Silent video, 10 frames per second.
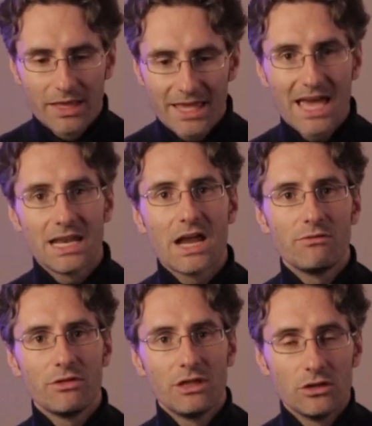get
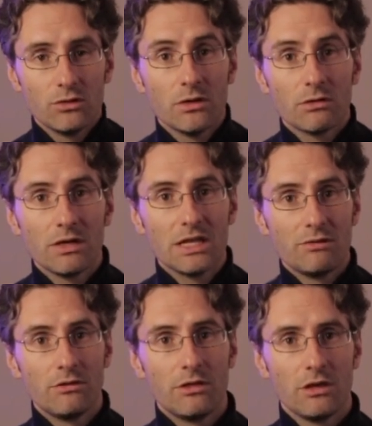everything to ingrain
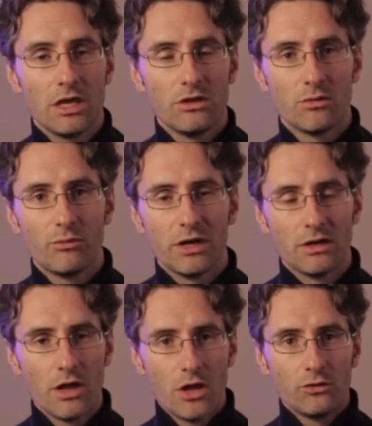everything in your
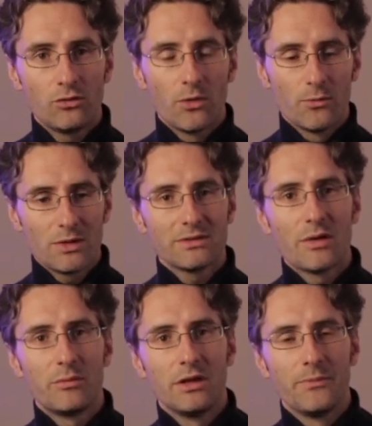brain. So what's
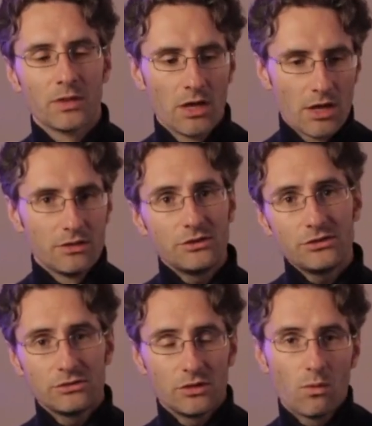happening?
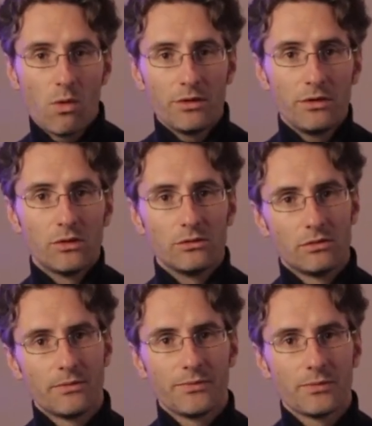This is the quarter note.
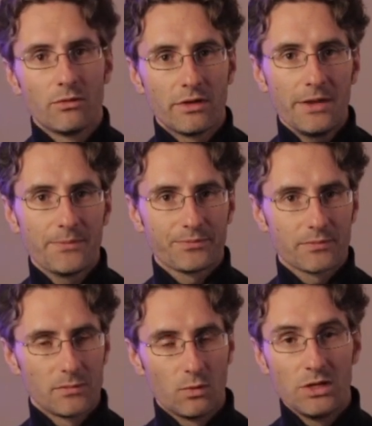Okay,
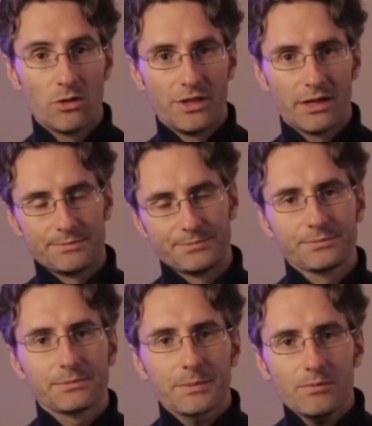we know that.
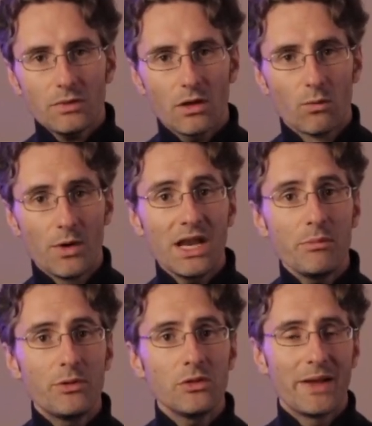When I
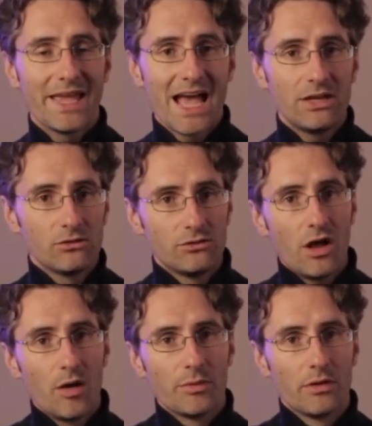put my hand on
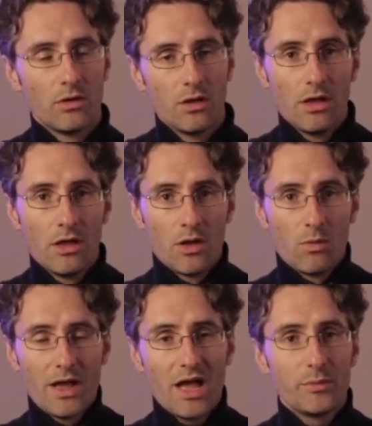top,
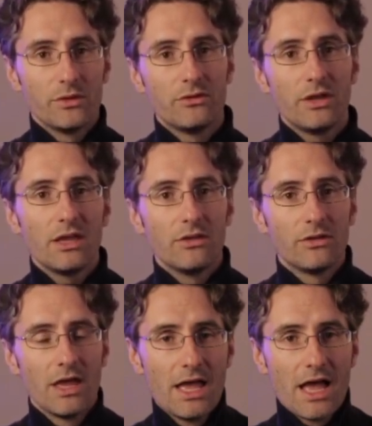what happens
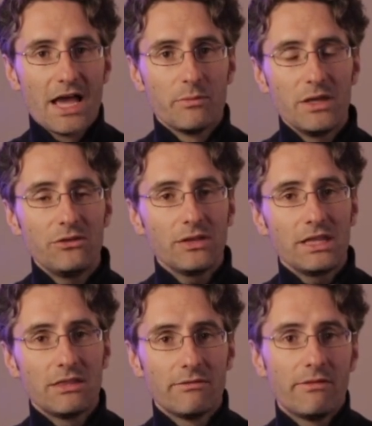is I
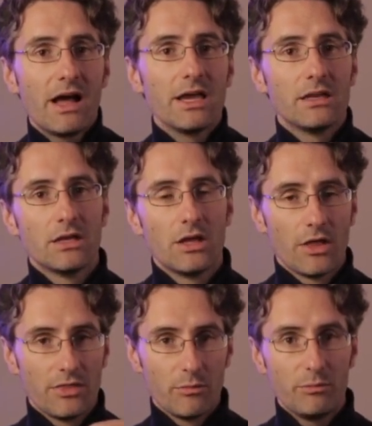basically divide
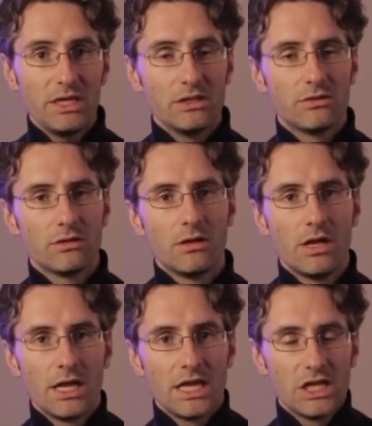the beat
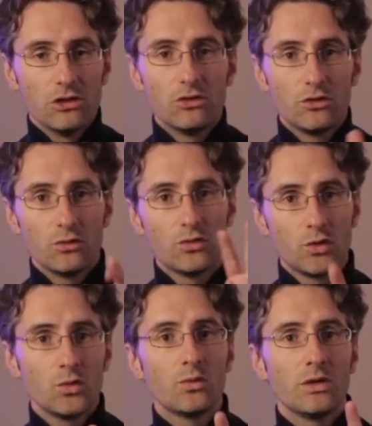into
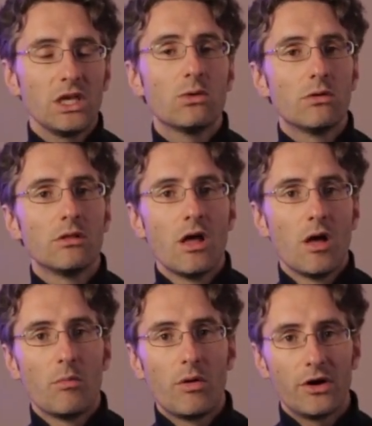two equal
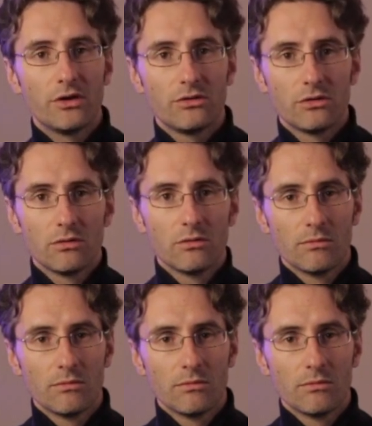parts